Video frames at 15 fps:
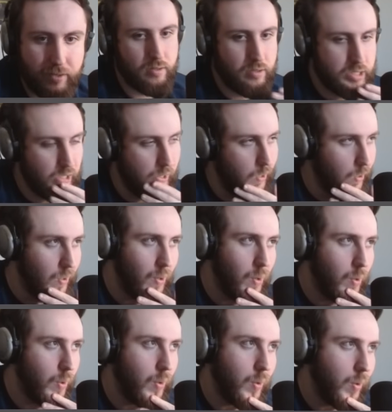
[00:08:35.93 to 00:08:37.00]

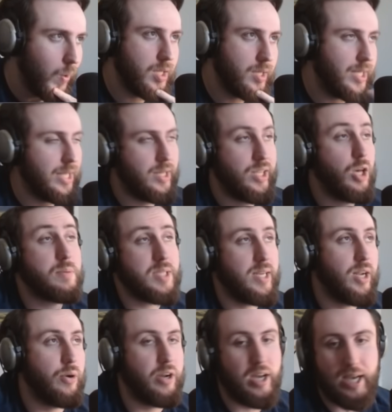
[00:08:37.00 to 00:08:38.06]
So, the upside
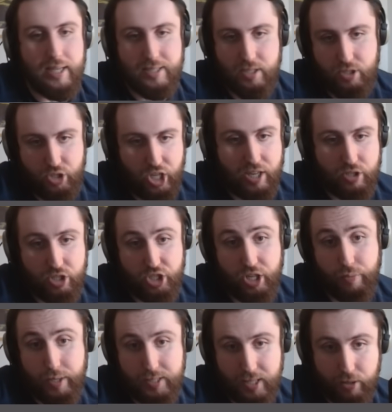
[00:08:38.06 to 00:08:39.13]
Diona has is she actually
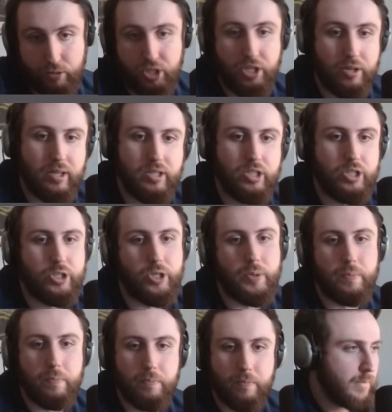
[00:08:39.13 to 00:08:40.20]
generates energy, unlike Qiqi.
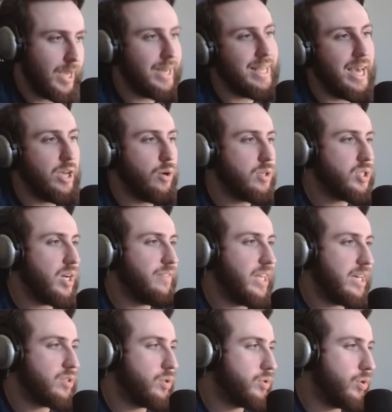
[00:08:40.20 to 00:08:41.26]
And yeah, you also have the
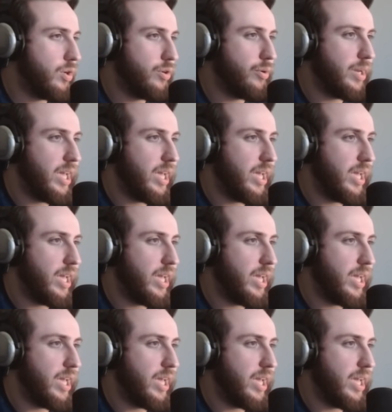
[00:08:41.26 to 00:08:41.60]
extra 200